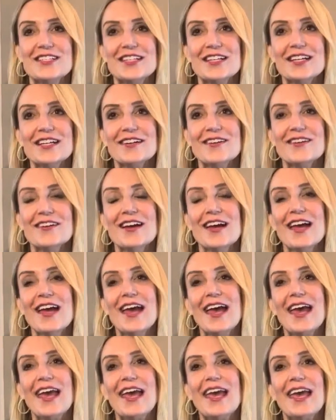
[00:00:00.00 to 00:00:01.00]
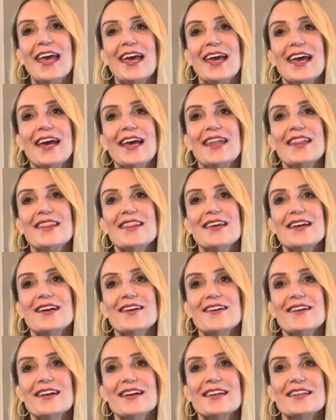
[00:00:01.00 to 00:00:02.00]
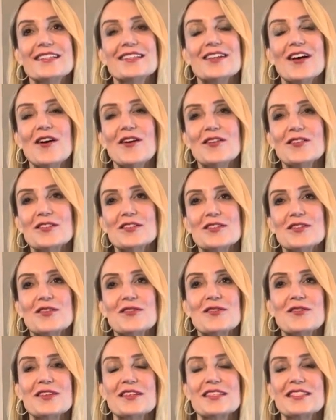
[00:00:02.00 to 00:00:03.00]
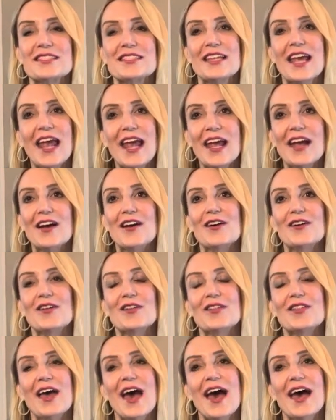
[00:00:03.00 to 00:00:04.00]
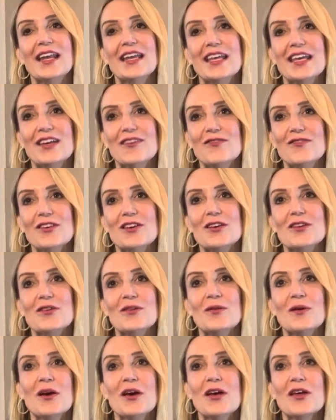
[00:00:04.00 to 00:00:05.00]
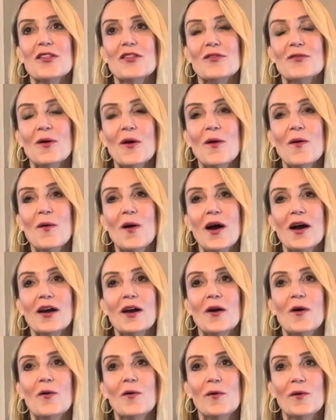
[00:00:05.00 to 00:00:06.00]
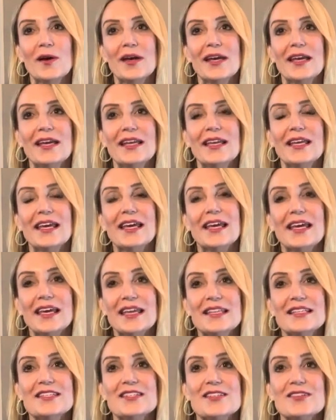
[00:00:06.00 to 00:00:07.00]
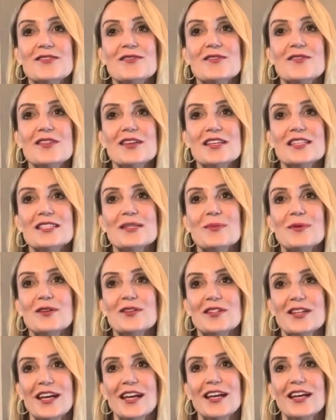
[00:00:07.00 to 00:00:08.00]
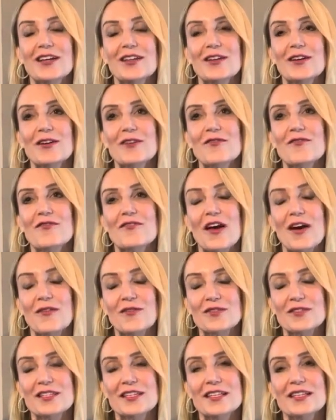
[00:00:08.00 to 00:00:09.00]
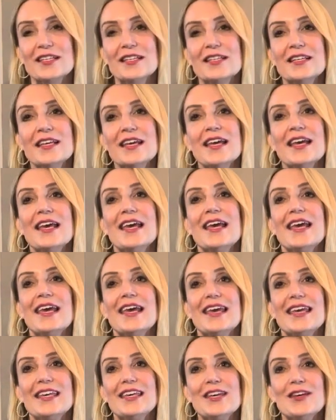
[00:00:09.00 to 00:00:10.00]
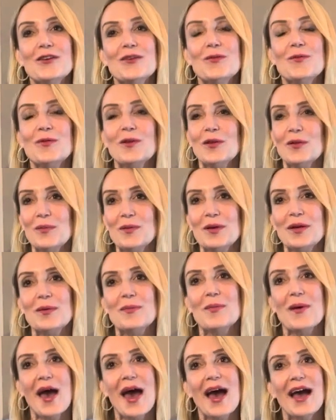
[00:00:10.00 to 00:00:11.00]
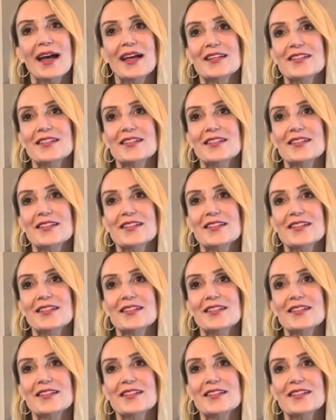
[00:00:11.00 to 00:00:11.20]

year. And there is also this tale that if you throw a coin into this particular fountain, you will be back